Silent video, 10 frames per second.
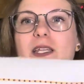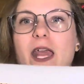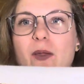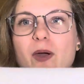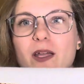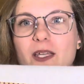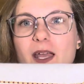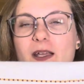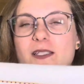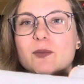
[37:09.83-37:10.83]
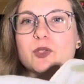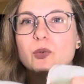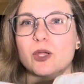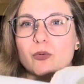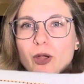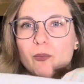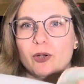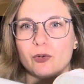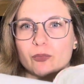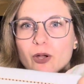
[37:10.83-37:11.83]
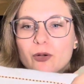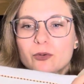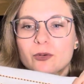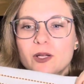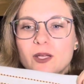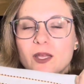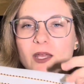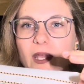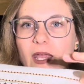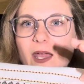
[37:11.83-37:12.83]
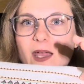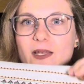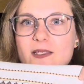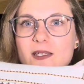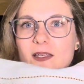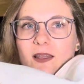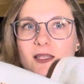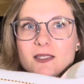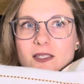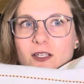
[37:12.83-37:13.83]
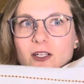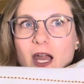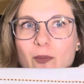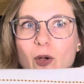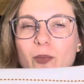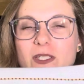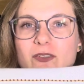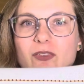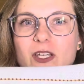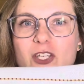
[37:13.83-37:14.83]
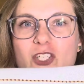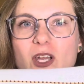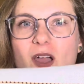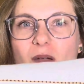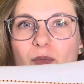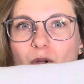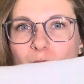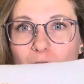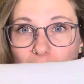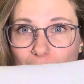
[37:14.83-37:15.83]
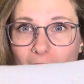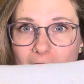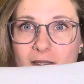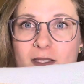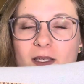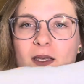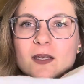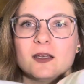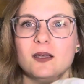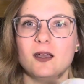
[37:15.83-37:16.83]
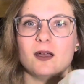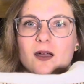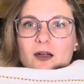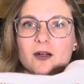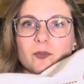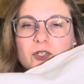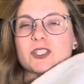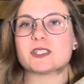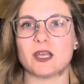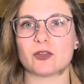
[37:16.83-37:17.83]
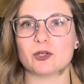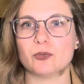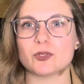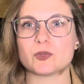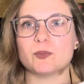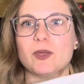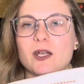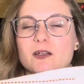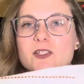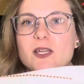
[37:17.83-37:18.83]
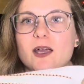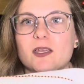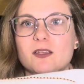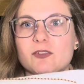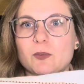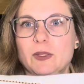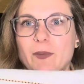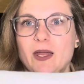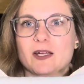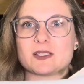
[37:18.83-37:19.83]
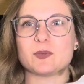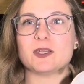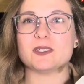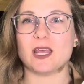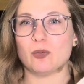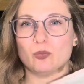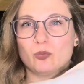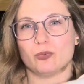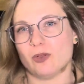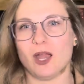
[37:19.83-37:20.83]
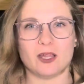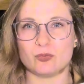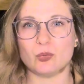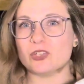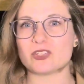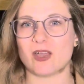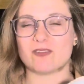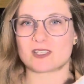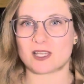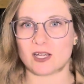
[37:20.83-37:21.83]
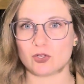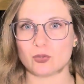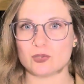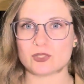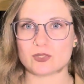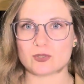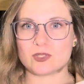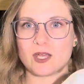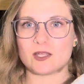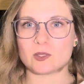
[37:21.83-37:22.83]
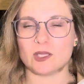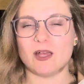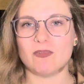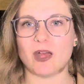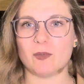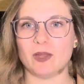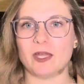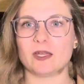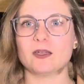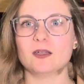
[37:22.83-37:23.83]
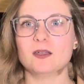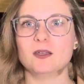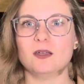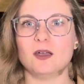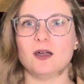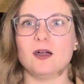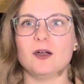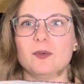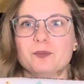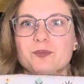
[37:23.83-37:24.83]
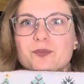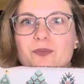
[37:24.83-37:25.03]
name on yet because I'm doing Cranberry Row, and this year I'm hoping to finish Cranberry Pines, which is the other Rosewood Manor stocking for me and my husband, and we just haven't decided whose is whose yet, so I left that blank. But